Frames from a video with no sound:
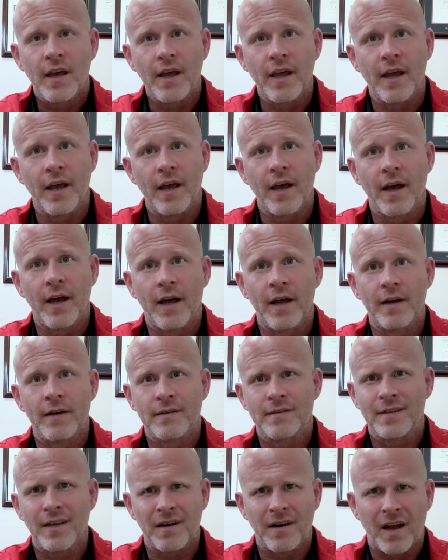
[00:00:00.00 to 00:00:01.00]
and
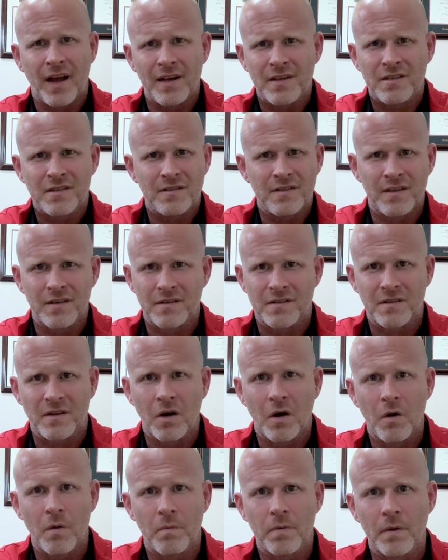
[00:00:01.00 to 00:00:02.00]
said, I just need a
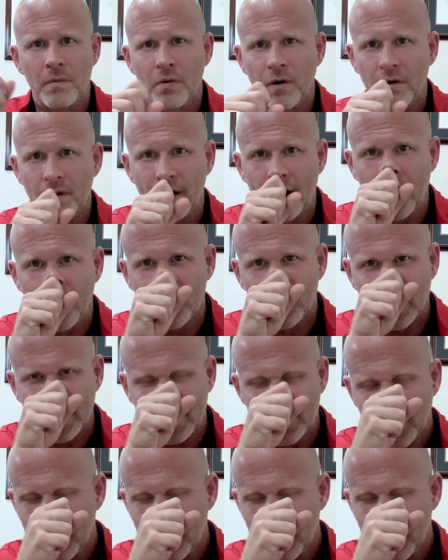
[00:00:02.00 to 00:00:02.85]
scope and pull it out.